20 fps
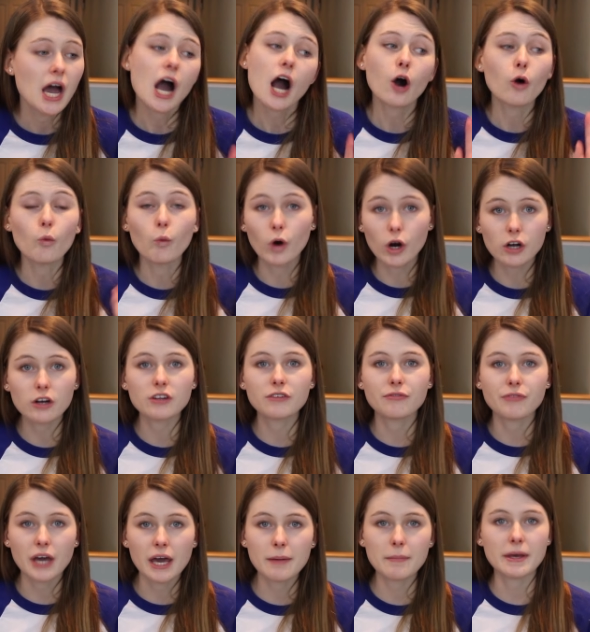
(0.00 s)
a world
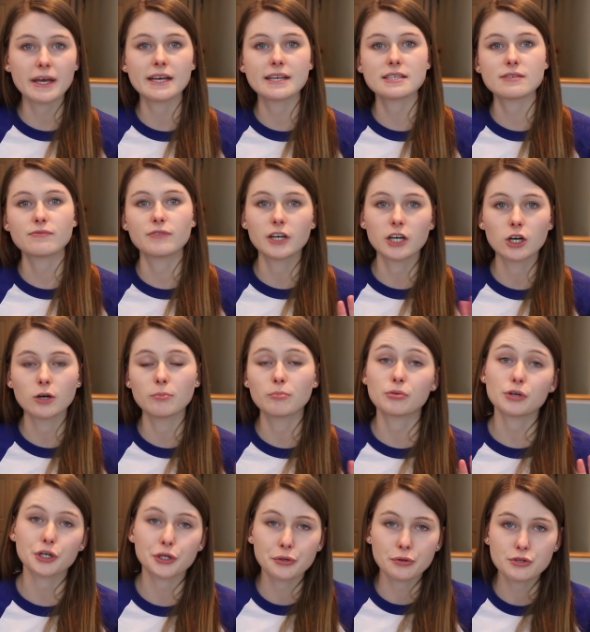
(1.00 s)
famous film
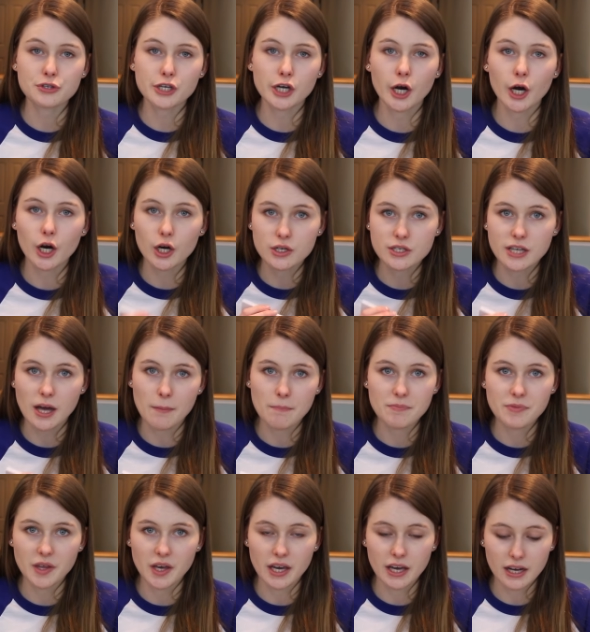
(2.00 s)
producer or
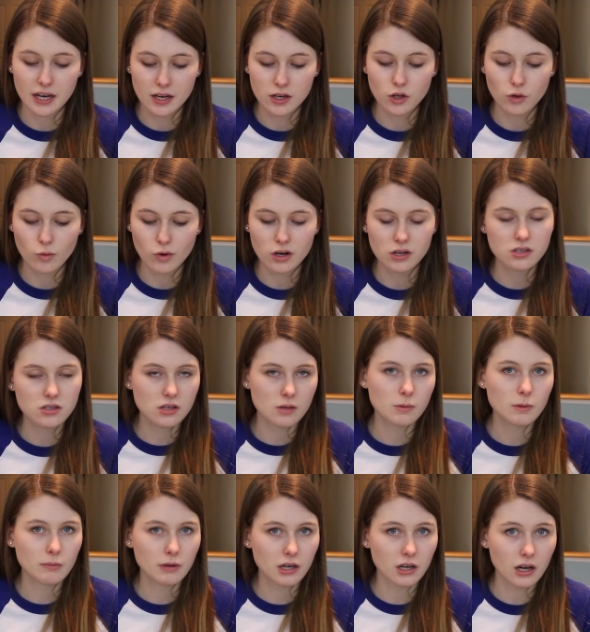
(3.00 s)
something and you want to slip
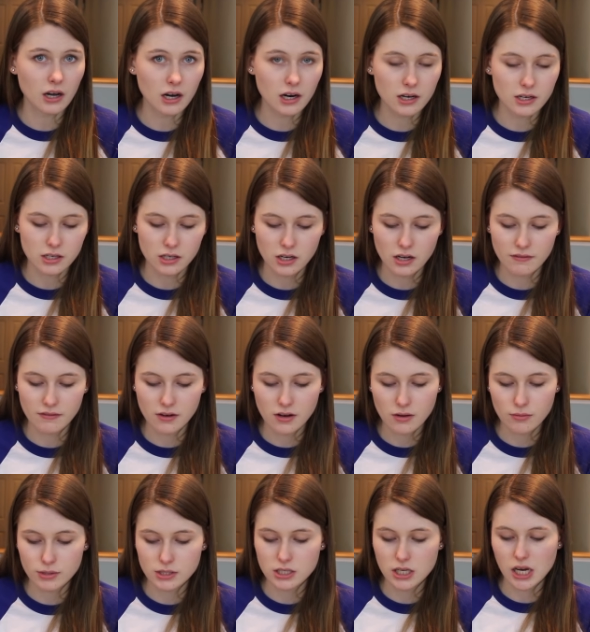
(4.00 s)
them a card. You never
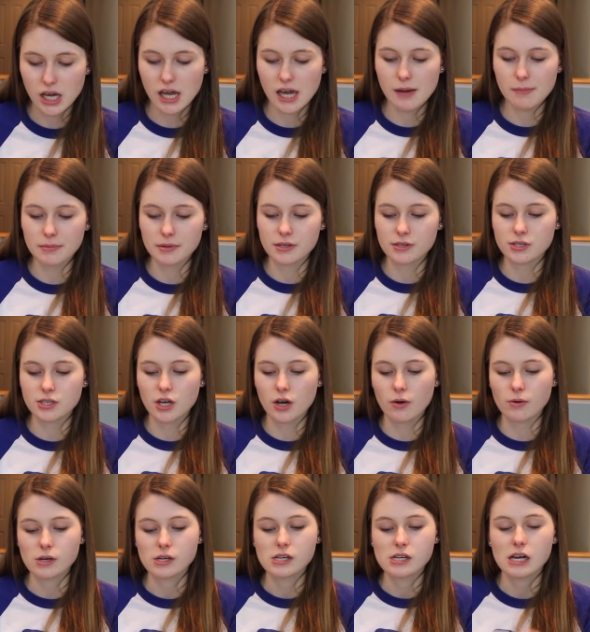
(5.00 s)
know what's going to happen.
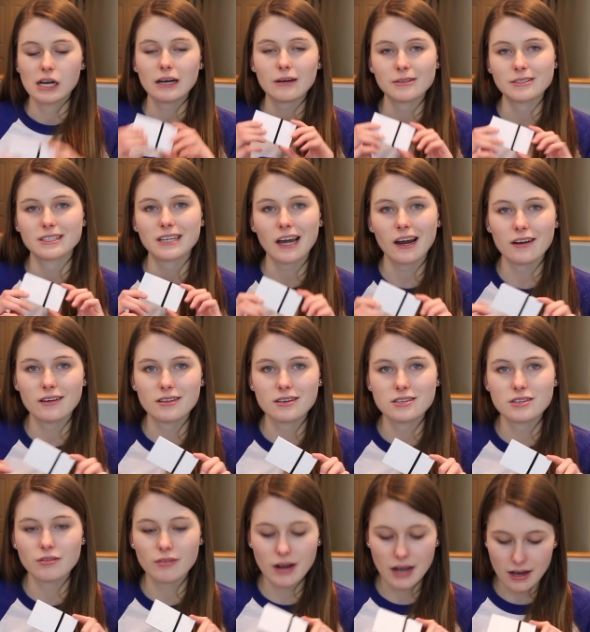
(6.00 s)
So I always carry
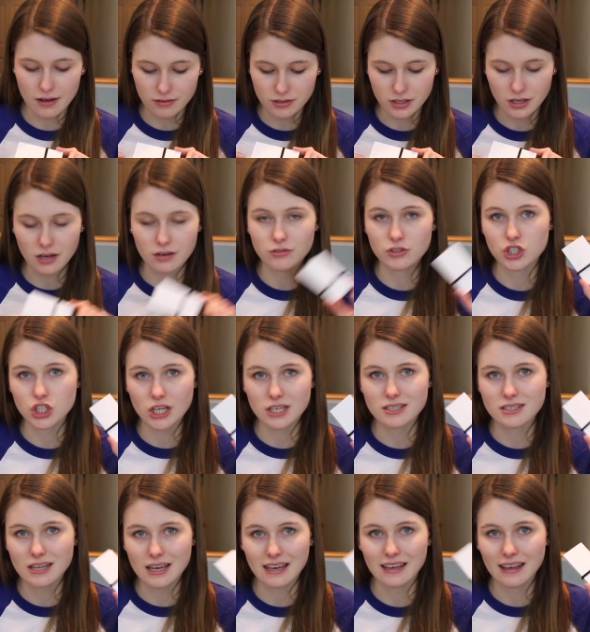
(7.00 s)
these around, you know,
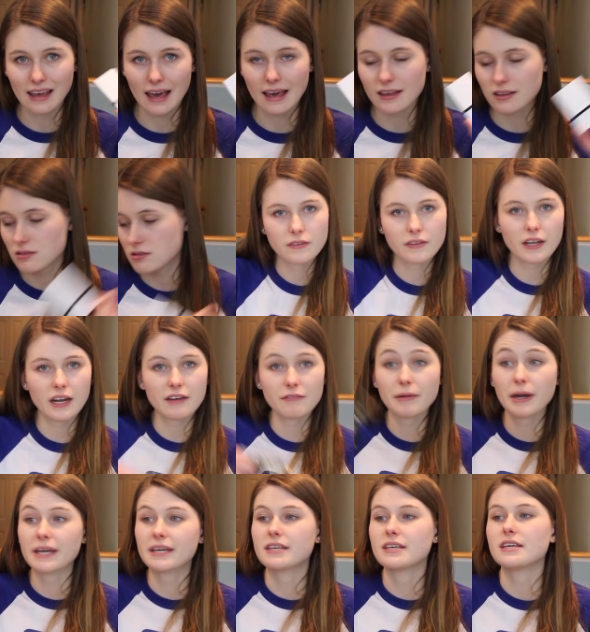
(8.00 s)
just in case. Then I have
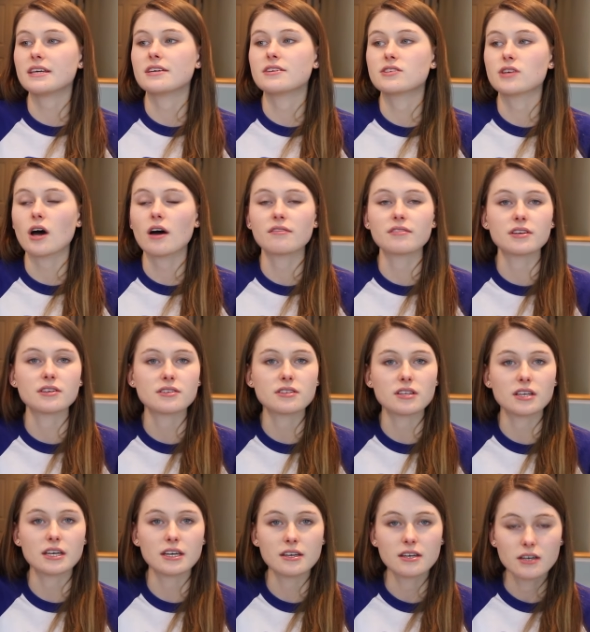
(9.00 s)
my keys,
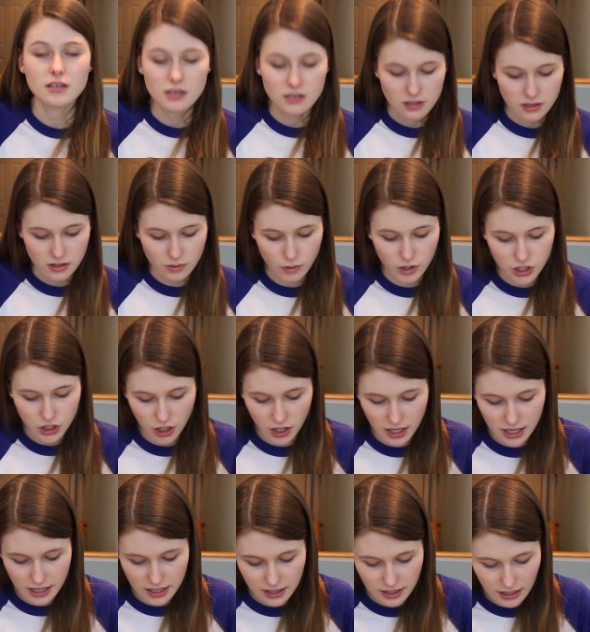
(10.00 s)
obviously, which are
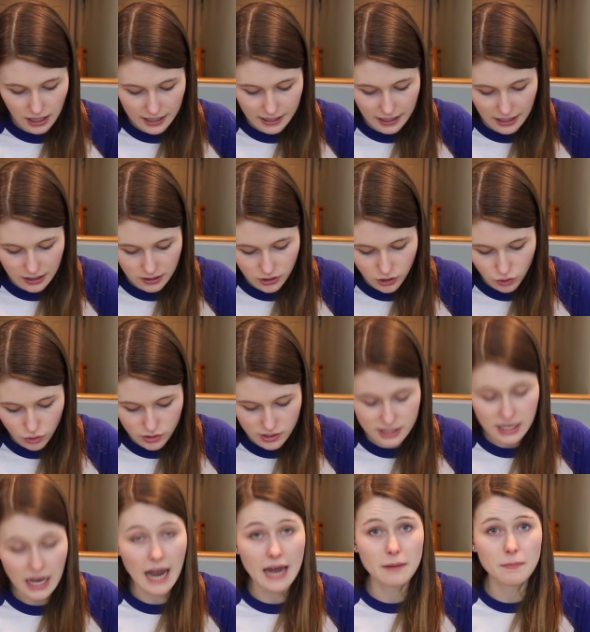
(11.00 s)
in like a little
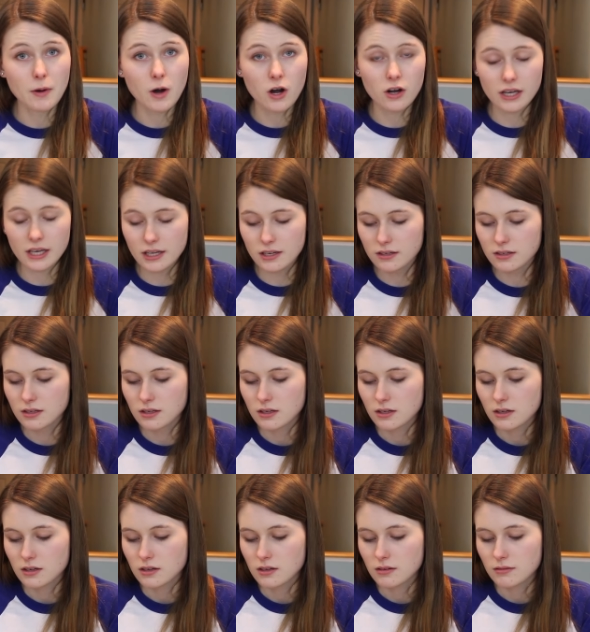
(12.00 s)
side pocket
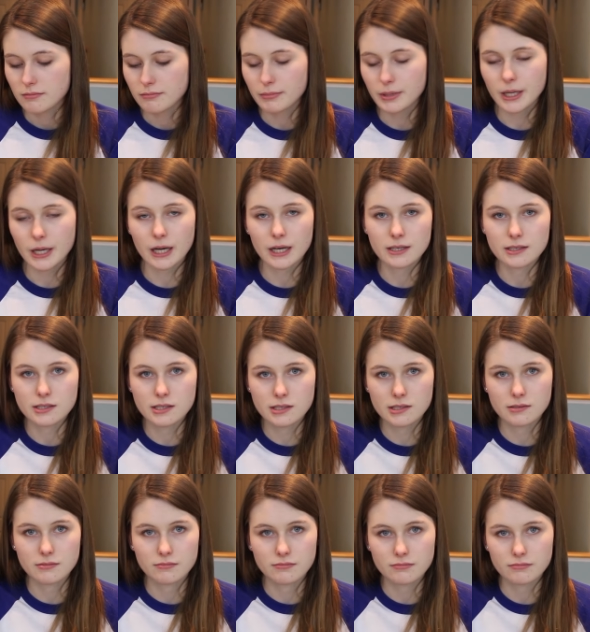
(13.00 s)

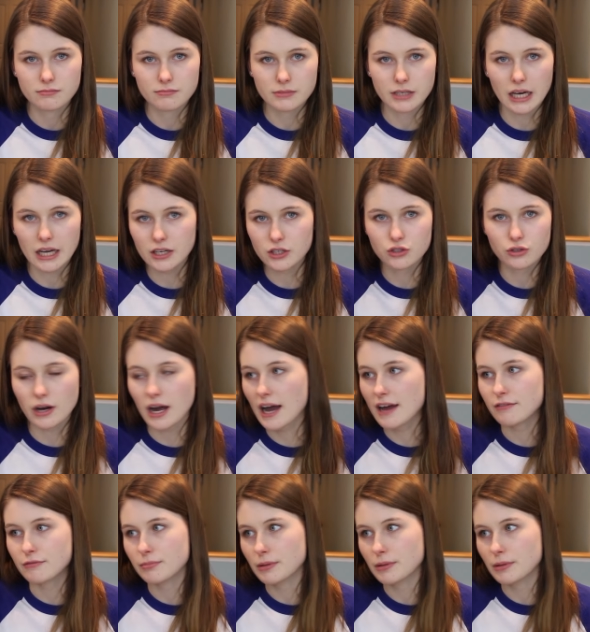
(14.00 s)
because i got to drive